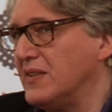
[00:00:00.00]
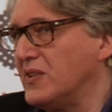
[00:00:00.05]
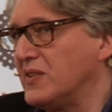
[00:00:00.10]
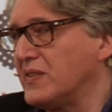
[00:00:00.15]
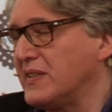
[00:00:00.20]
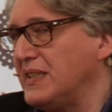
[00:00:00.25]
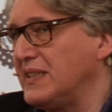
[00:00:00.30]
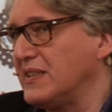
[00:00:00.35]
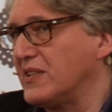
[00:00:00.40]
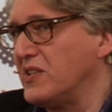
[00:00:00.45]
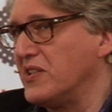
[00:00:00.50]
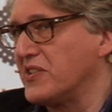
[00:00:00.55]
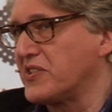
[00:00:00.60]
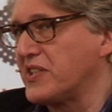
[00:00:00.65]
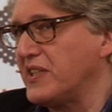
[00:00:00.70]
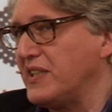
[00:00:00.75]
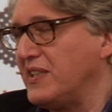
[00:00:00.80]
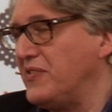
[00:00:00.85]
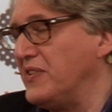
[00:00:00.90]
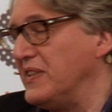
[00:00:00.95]
already
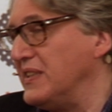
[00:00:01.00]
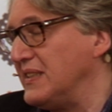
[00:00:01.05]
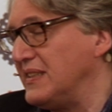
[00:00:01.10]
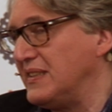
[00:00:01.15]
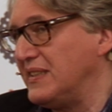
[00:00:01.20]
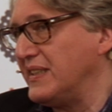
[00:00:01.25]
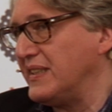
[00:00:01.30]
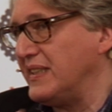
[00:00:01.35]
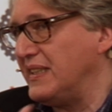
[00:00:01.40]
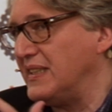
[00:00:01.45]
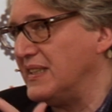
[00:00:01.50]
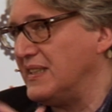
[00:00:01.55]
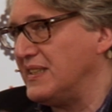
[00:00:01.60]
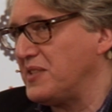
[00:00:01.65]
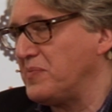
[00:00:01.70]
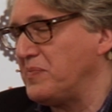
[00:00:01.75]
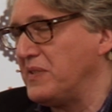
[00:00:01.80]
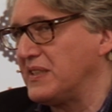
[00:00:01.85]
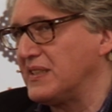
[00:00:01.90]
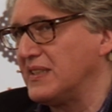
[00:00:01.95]
Kozhev and Derrida
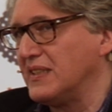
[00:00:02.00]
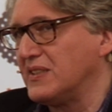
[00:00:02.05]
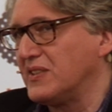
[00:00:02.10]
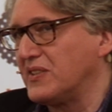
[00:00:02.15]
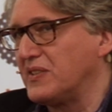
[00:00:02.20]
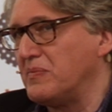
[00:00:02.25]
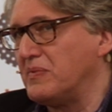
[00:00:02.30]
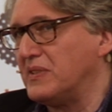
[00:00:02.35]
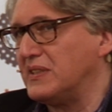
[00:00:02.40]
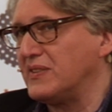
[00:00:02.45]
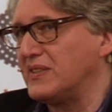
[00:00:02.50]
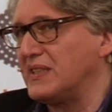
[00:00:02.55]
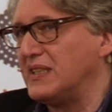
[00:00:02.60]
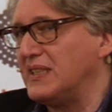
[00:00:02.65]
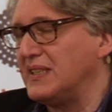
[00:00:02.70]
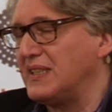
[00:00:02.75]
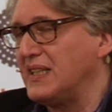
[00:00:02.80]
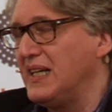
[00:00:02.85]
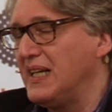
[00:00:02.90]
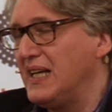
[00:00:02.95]
speaks a lot about
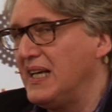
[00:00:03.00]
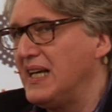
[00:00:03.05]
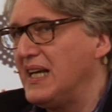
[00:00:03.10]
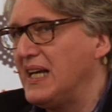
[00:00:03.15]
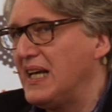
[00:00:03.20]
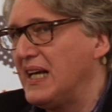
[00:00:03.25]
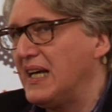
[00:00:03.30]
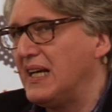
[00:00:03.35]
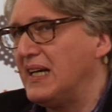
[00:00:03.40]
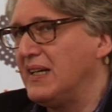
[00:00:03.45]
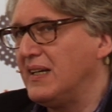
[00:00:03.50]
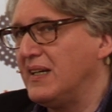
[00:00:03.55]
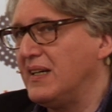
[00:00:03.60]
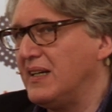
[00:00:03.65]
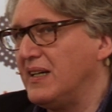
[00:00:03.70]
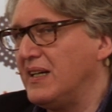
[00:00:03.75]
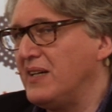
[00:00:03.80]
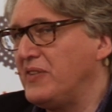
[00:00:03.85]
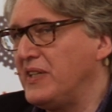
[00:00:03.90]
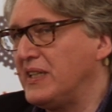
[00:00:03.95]
that.
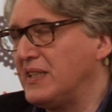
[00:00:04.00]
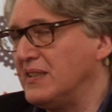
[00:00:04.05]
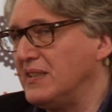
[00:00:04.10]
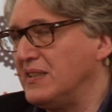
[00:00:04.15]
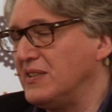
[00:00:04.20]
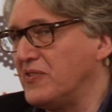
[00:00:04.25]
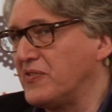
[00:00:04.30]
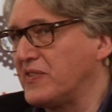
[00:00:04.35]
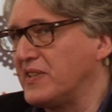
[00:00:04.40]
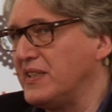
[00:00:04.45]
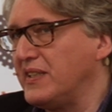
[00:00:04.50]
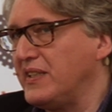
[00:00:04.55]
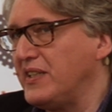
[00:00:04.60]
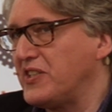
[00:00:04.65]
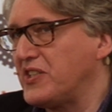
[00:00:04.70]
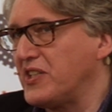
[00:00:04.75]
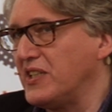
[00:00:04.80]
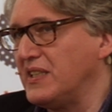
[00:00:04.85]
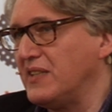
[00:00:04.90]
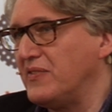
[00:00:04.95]
Every kind of
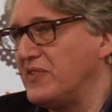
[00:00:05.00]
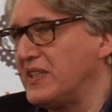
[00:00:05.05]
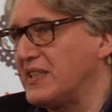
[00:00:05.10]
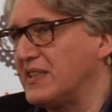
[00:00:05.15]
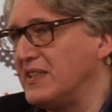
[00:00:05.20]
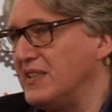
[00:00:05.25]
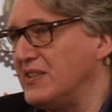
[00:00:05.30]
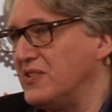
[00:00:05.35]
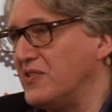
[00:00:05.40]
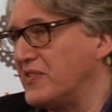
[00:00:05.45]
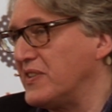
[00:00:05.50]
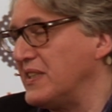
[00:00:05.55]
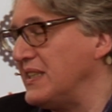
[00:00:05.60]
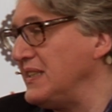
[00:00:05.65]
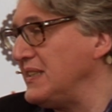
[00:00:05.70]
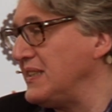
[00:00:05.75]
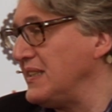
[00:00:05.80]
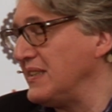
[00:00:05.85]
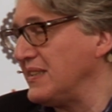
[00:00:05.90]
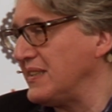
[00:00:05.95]
creation, every kind of
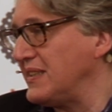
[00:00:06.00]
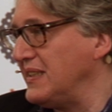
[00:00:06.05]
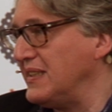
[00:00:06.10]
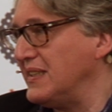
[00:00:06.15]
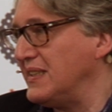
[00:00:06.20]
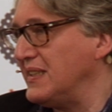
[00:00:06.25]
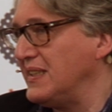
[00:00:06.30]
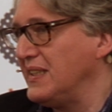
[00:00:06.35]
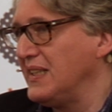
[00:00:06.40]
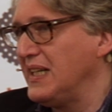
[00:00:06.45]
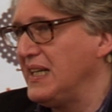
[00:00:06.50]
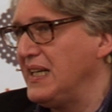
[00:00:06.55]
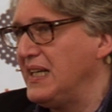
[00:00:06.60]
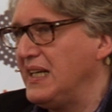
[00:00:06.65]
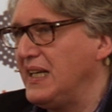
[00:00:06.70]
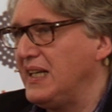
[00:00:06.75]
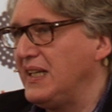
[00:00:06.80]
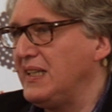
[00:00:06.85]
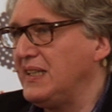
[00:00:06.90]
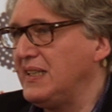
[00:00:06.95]
writing, yeah,
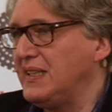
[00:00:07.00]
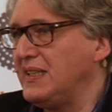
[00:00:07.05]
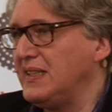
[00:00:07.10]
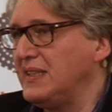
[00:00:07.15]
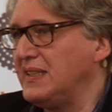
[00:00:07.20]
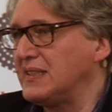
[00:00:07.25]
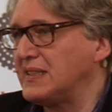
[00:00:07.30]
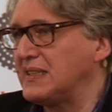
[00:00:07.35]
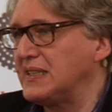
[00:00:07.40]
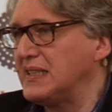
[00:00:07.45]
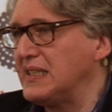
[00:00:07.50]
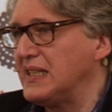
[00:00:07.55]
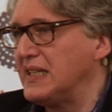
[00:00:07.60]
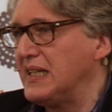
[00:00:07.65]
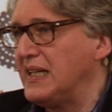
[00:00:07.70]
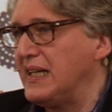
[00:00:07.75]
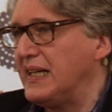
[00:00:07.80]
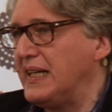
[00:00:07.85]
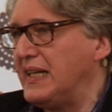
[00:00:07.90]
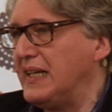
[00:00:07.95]
is
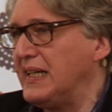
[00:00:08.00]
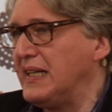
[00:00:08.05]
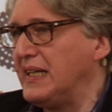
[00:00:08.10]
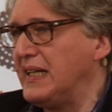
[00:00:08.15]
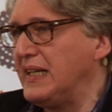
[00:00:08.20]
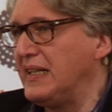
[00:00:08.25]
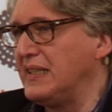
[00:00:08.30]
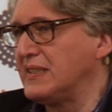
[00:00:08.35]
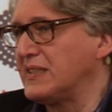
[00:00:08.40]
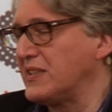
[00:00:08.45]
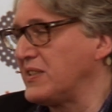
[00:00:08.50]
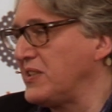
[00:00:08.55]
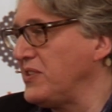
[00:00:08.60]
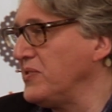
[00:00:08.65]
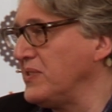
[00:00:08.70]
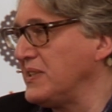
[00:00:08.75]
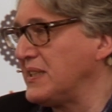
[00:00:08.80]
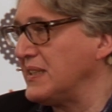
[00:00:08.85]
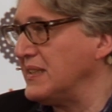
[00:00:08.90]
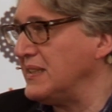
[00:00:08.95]
a
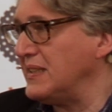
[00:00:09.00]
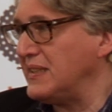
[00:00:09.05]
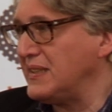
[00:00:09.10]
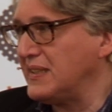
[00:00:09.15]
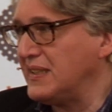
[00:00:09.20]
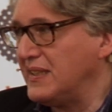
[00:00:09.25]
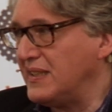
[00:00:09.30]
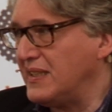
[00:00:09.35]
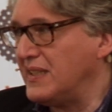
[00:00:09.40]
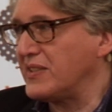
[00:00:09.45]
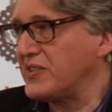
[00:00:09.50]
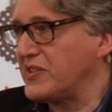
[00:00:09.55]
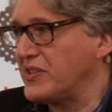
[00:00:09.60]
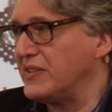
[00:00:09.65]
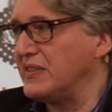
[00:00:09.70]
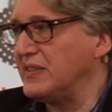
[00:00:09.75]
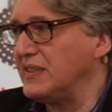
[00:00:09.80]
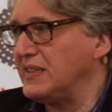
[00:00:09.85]
suicide action.